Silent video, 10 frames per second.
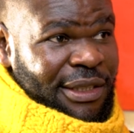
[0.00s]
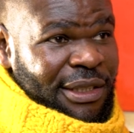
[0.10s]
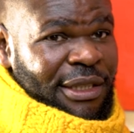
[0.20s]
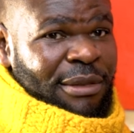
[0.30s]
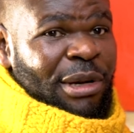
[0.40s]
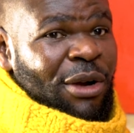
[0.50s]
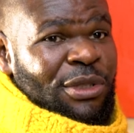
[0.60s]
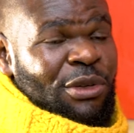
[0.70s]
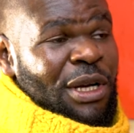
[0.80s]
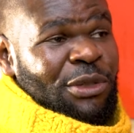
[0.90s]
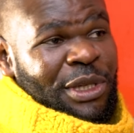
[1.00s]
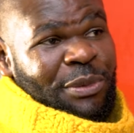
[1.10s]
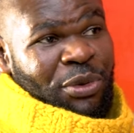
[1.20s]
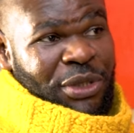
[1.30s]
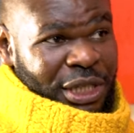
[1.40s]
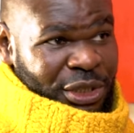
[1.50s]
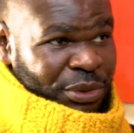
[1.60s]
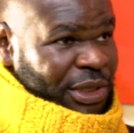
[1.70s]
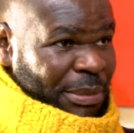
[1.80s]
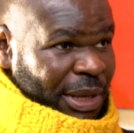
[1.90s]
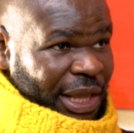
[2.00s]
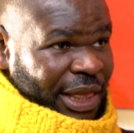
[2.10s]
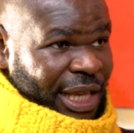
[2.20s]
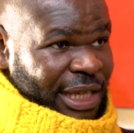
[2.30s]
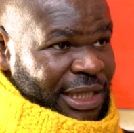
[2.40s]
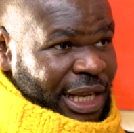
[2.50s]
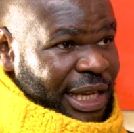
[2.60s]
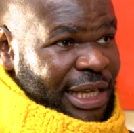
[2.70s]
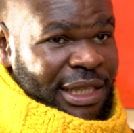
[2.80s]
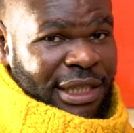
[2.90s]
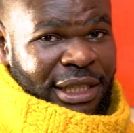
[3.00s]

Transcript: Mm. But I also want to expose her to some other things like